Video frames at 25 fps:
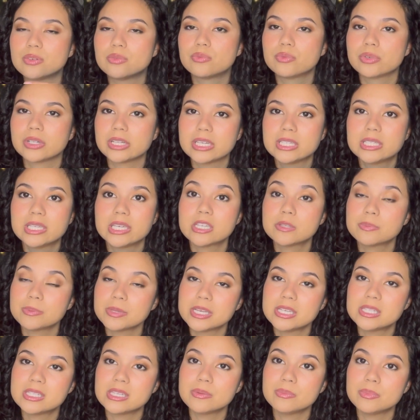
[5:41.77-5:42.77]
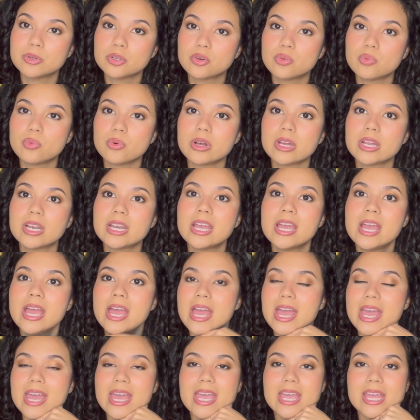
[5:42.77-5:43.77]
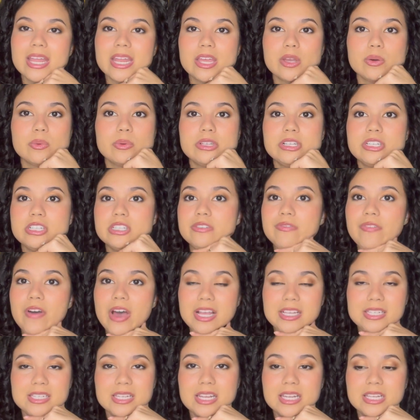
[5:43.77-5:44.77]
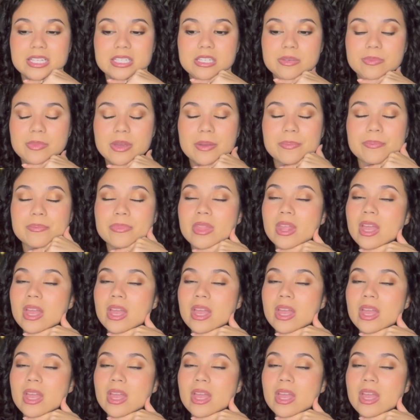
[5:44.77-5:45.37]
really takes place in book 1, and it was just fascinating to me.